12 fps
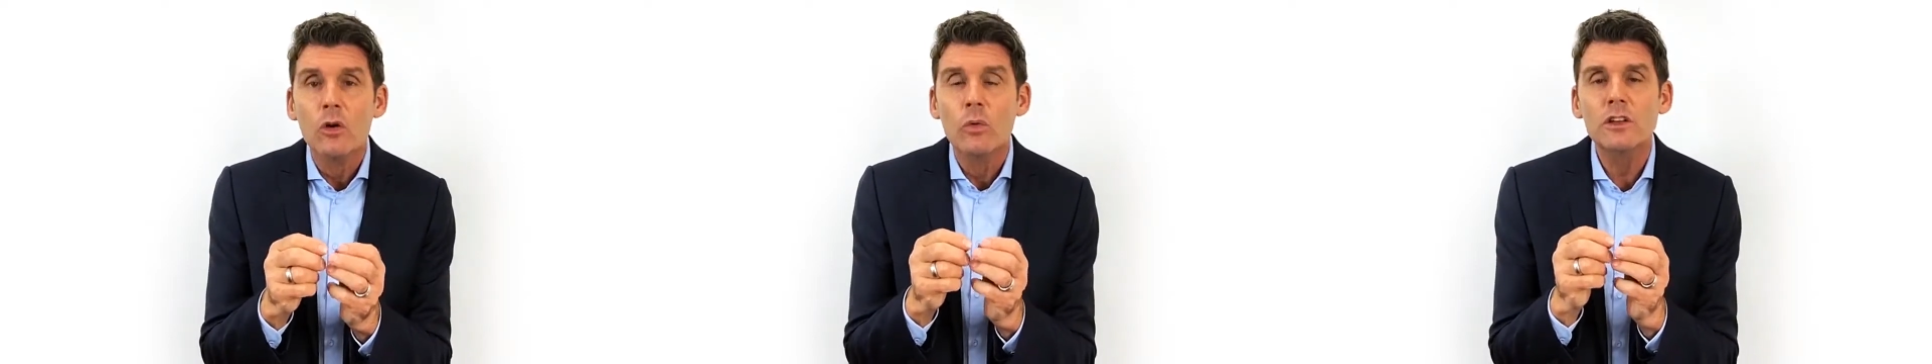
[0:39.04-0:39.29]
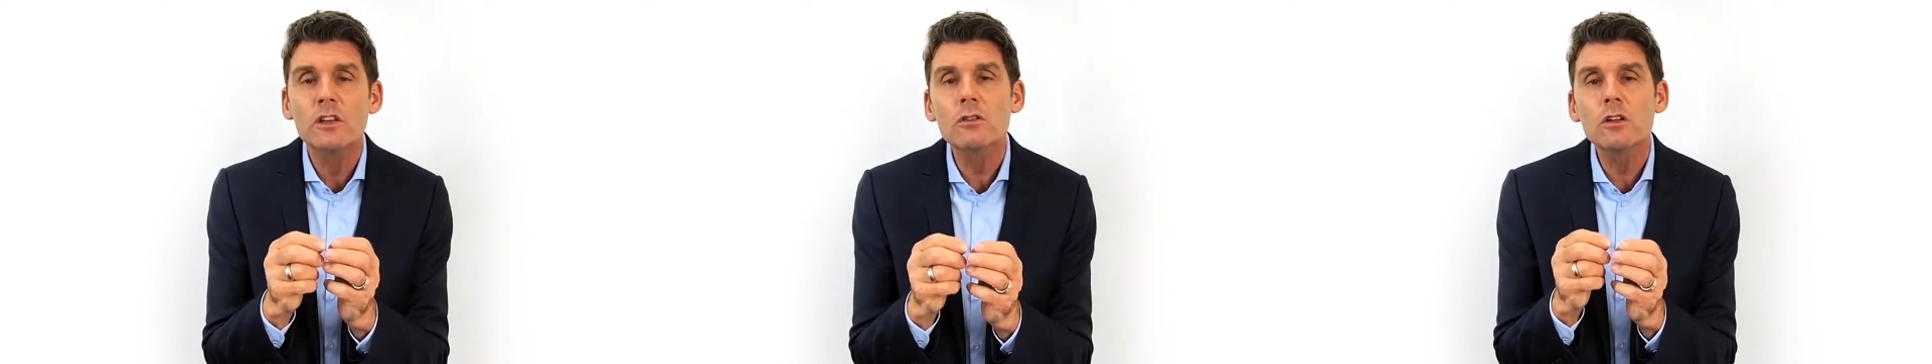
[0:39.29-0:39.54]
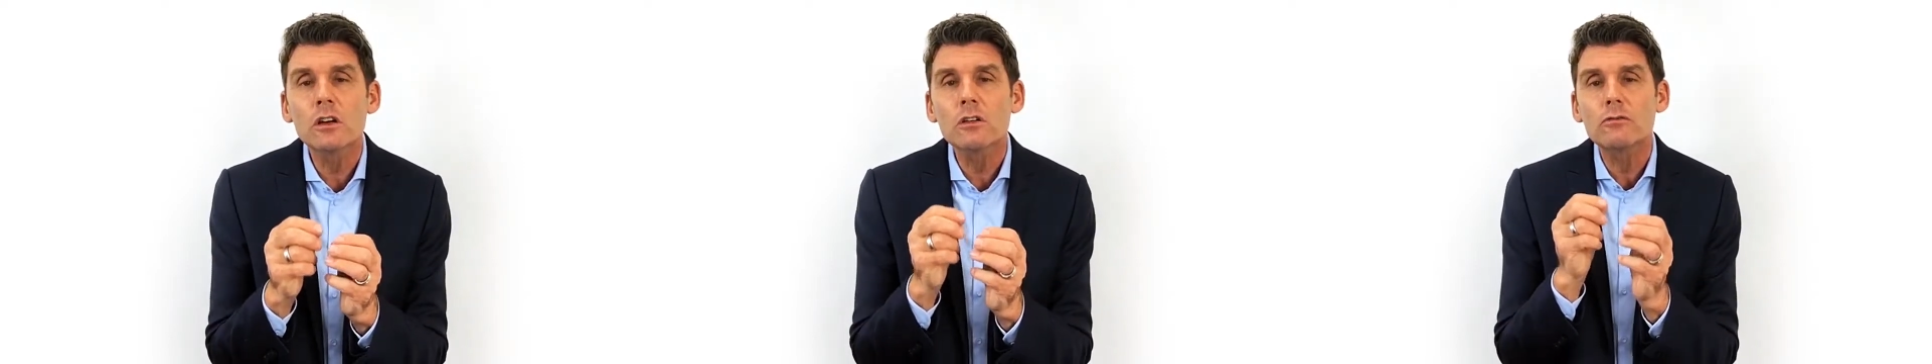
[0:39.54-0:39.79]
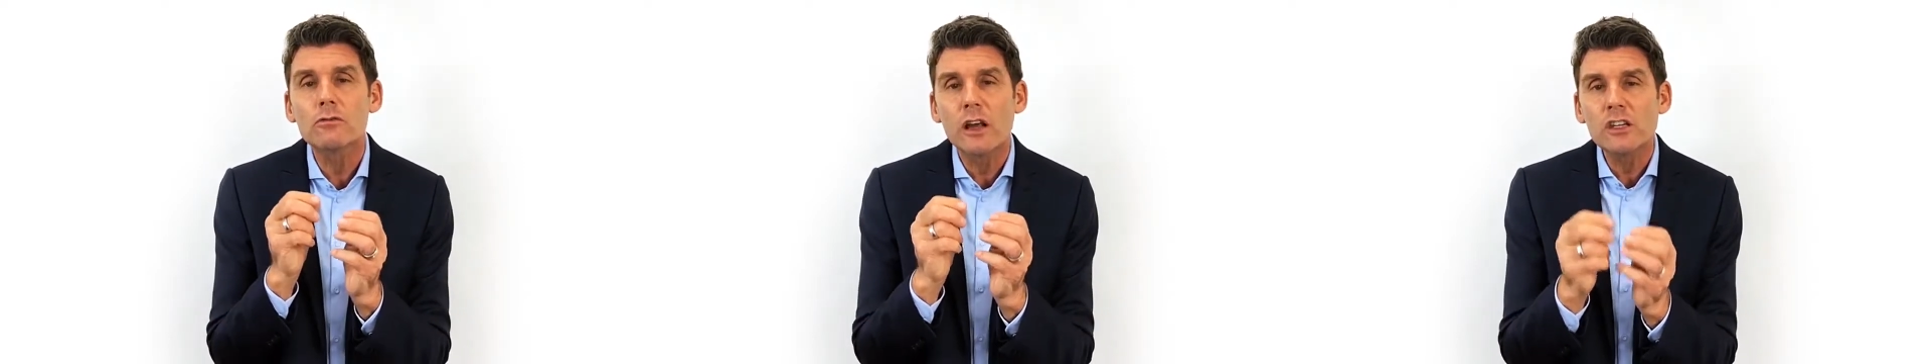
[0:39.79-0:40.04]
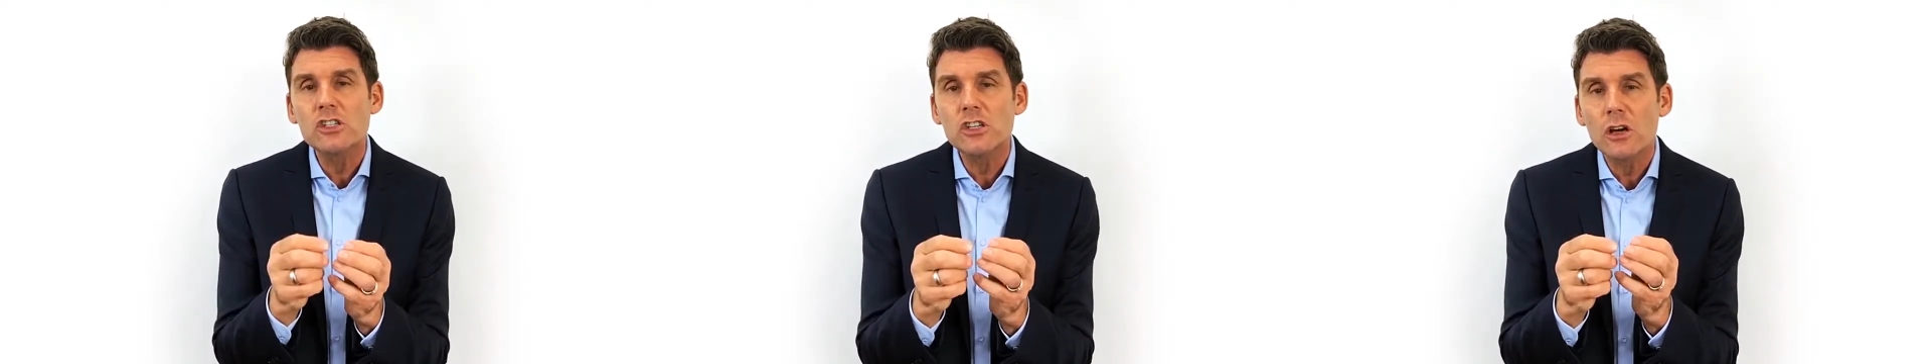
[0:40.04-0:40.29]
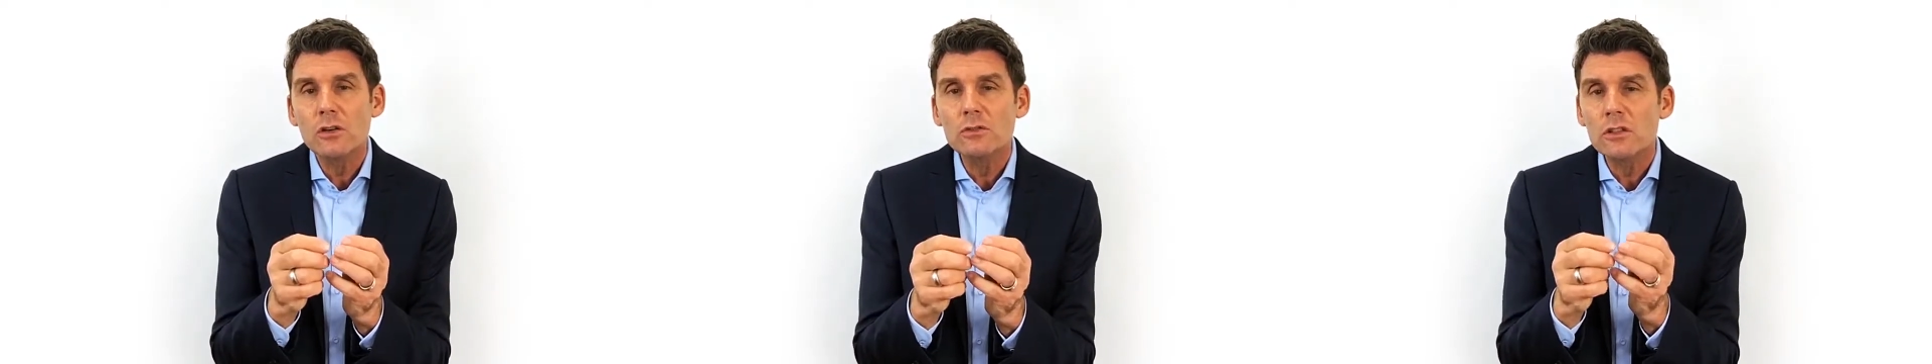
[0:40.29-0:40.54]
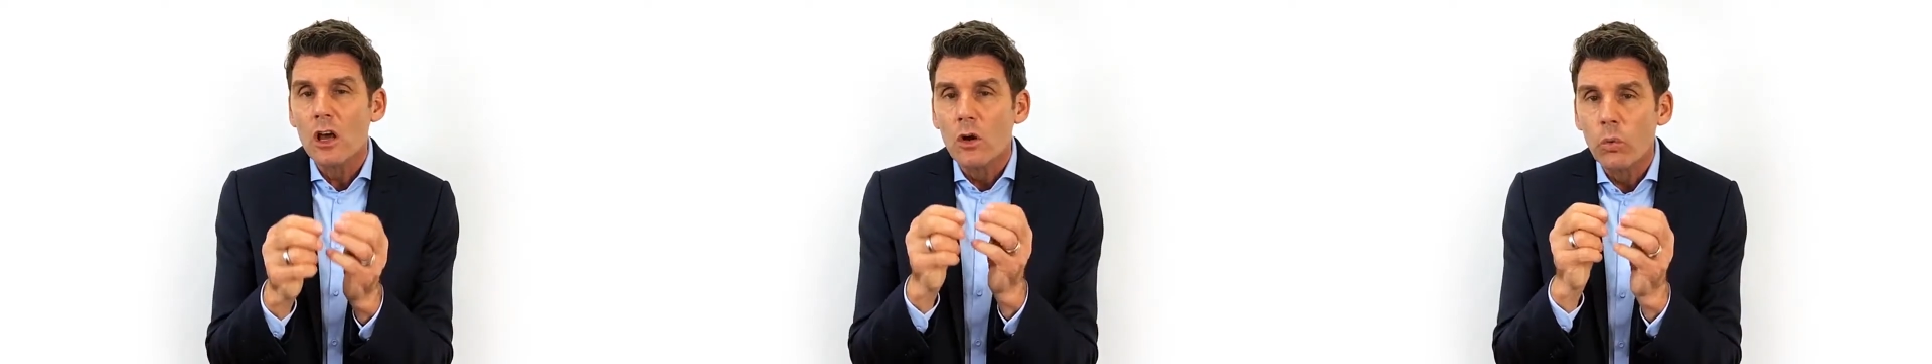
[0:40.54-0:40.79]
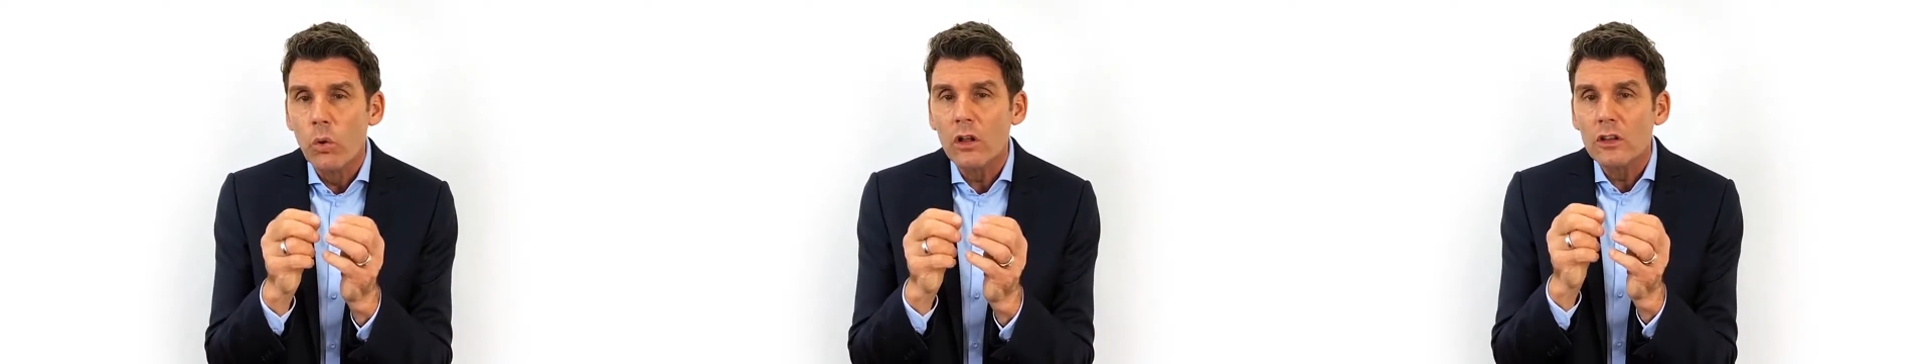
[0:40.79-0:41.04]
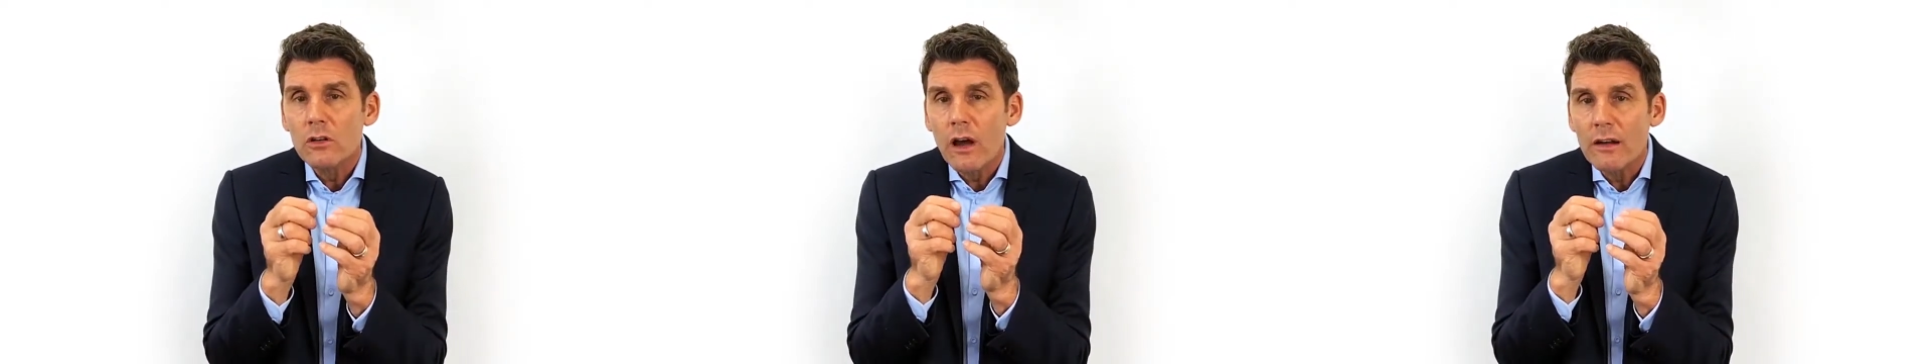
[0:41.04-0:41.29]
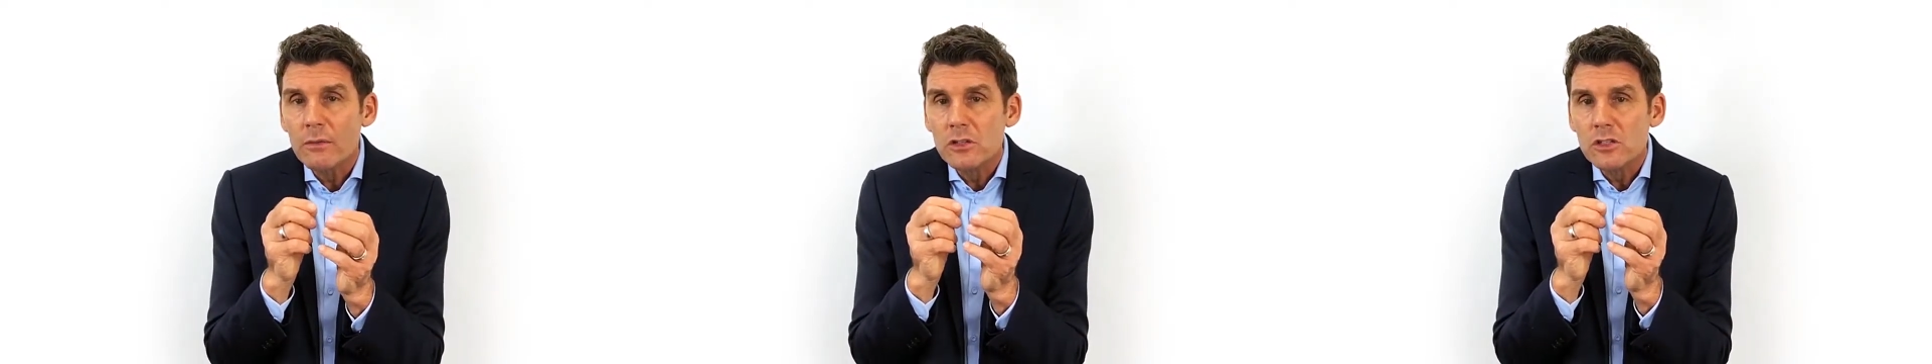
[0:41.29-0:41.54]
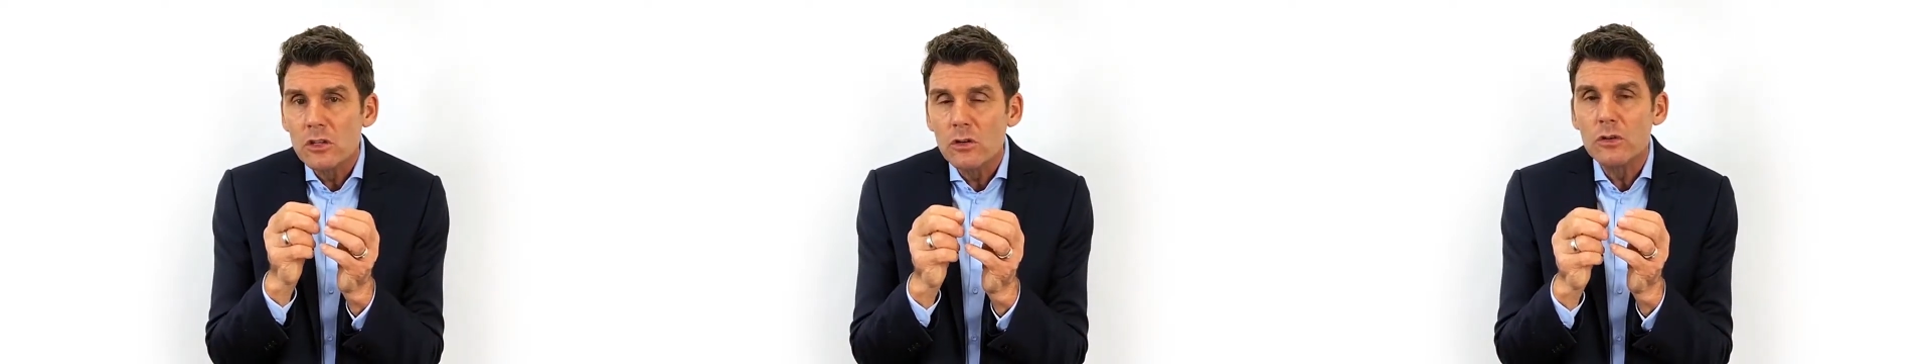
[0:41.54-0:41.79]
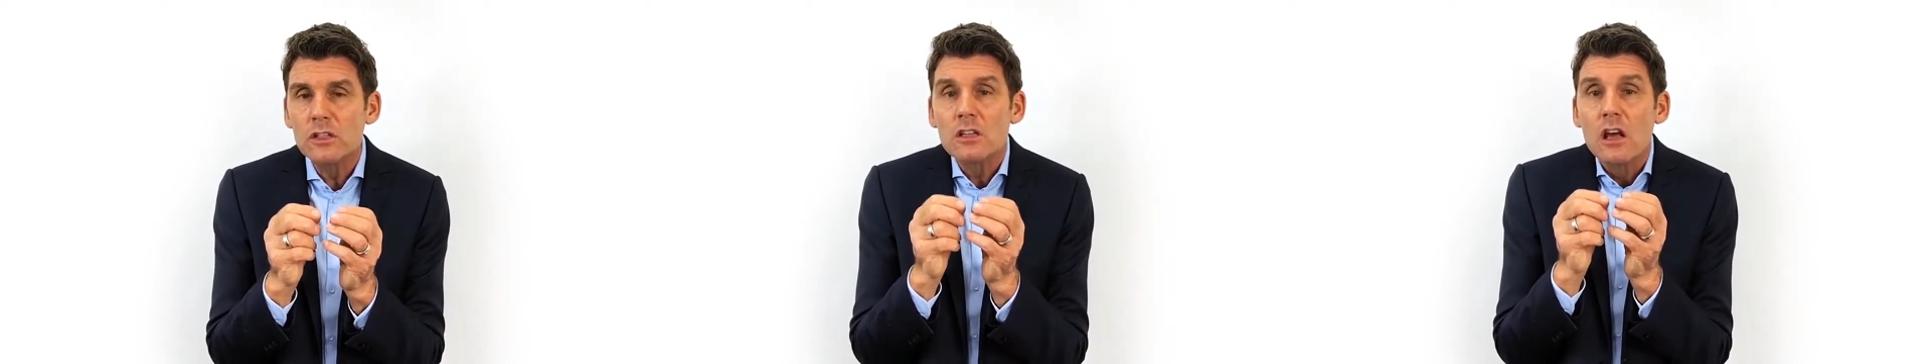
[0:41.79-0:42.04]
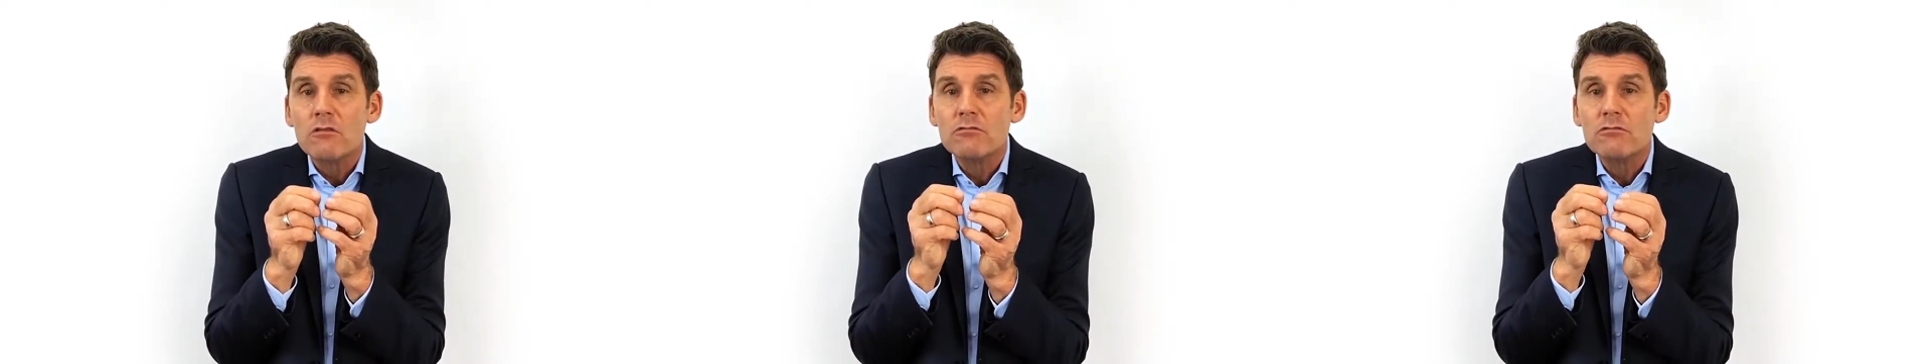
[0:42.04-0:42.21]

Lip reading: When you look at ratios, what you're able to do is